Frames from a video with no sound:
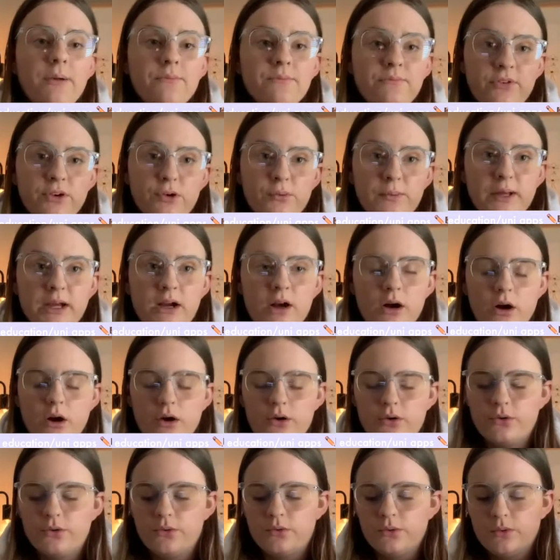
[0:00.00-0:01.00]
filming a
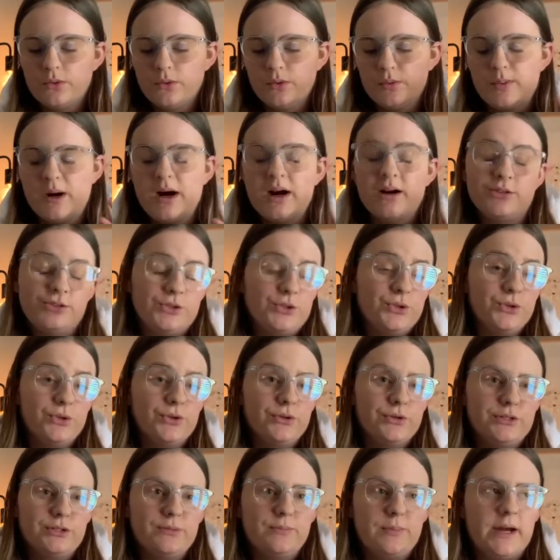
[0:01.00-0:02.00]
whole, or part 2
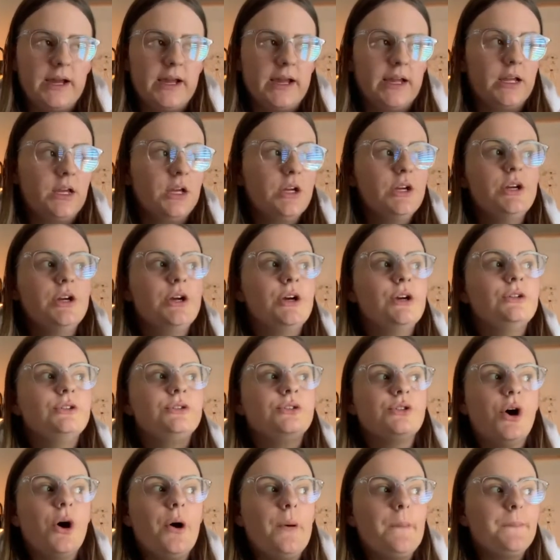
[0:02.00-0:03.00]
to my
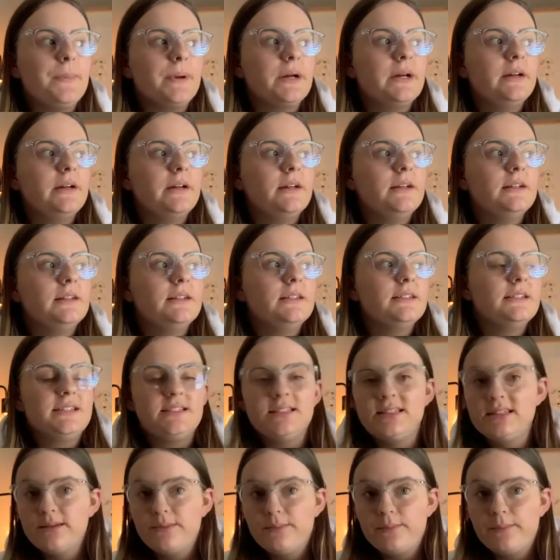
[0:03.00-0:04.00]
top
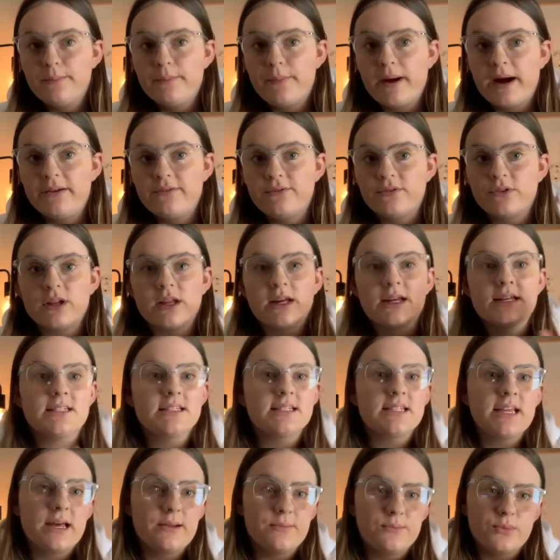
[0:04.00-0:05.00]
mindfulness
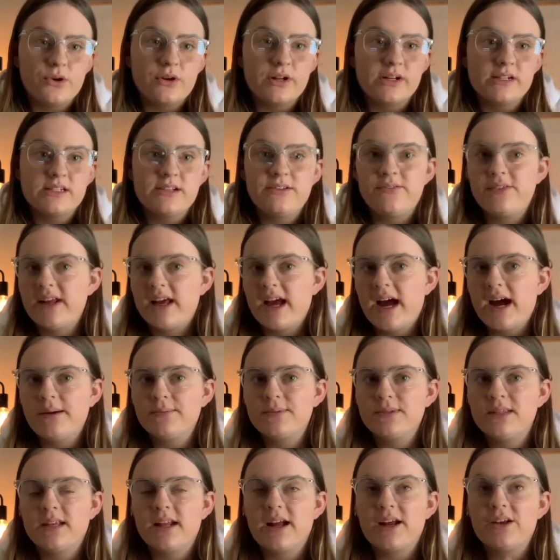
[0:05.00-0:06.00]
and productivity apps
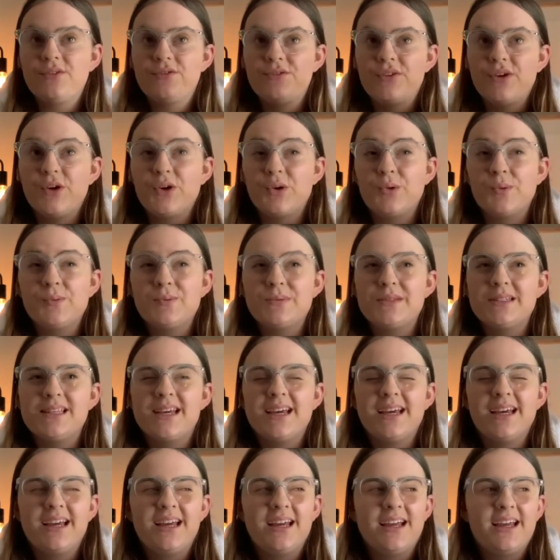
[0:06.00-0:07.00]
that I filmed
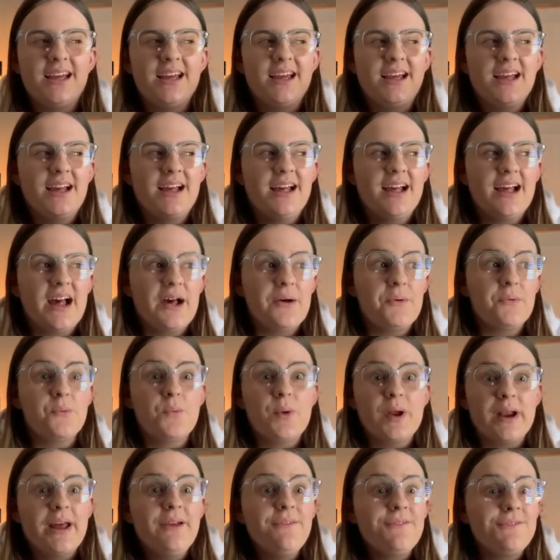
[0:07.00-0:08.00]

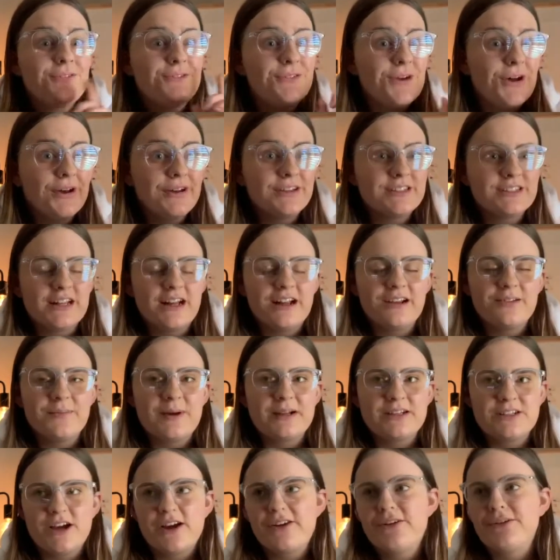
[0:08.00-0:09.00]
when I first started my
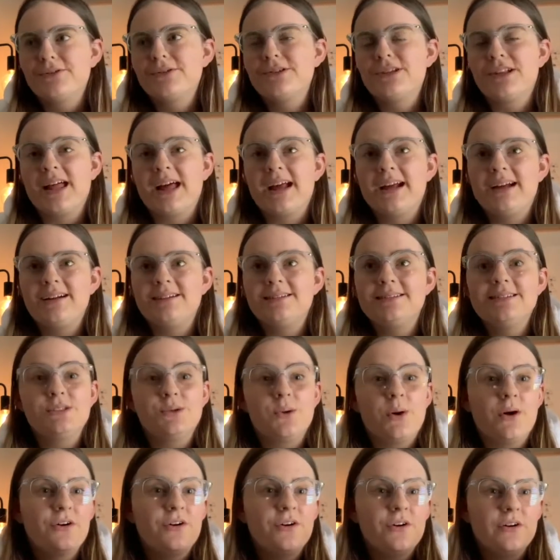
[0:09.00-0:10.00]
channel. So
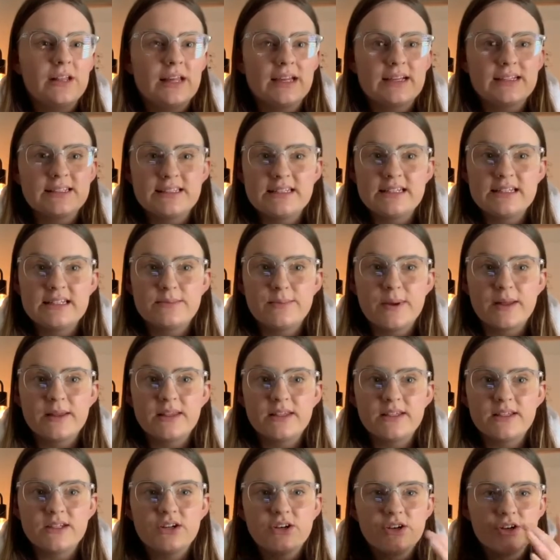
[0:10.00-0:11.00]
like 6
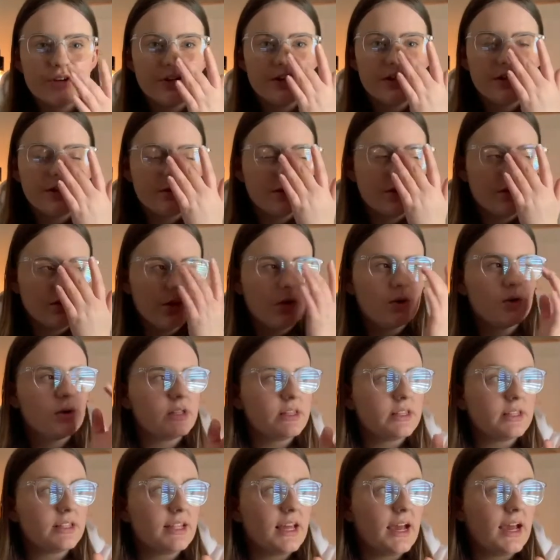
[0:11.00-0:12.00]
months ago, longer
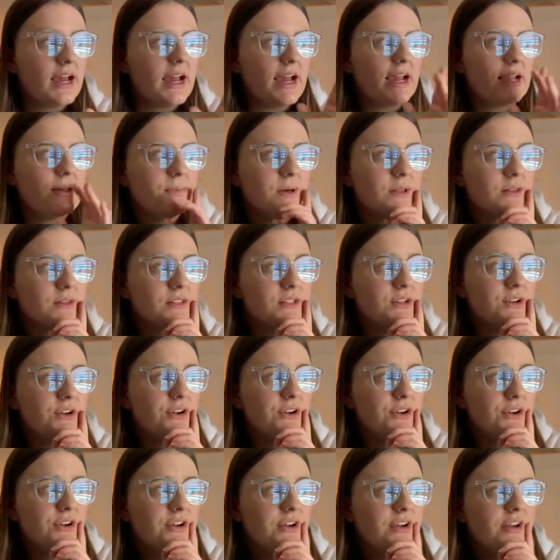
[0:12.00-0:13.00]
than that, 8 months
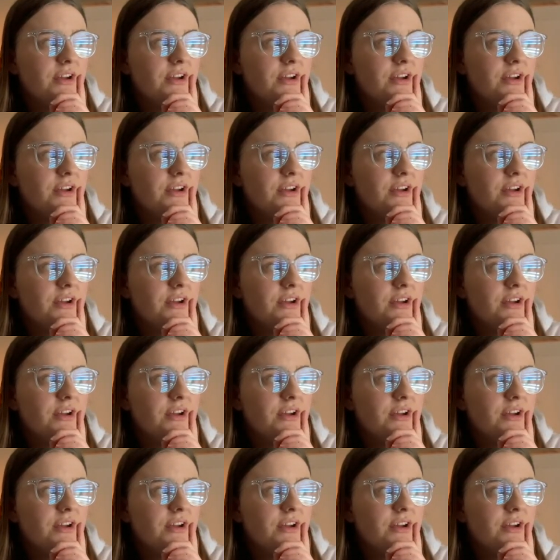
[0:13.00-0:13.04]
ago.